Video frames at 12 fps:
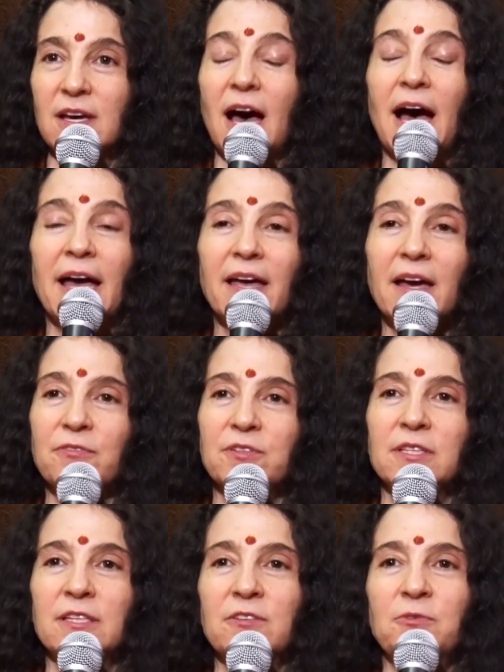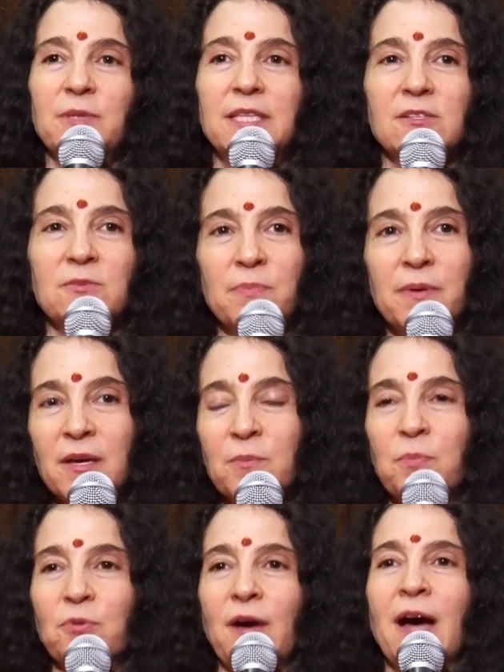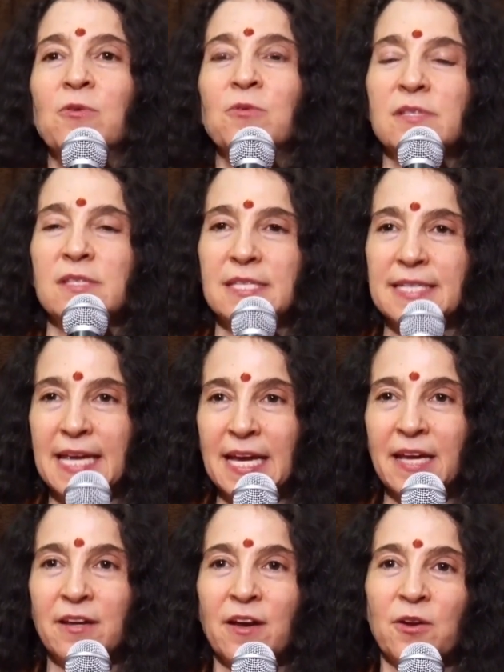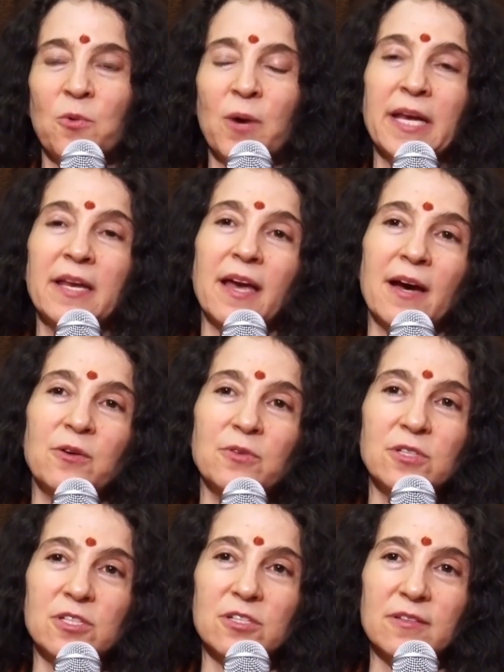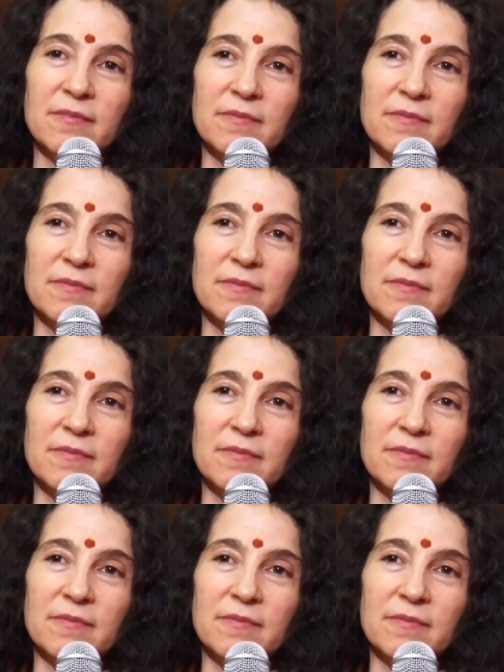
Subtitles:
I have to live with this big brown stain on a white couch.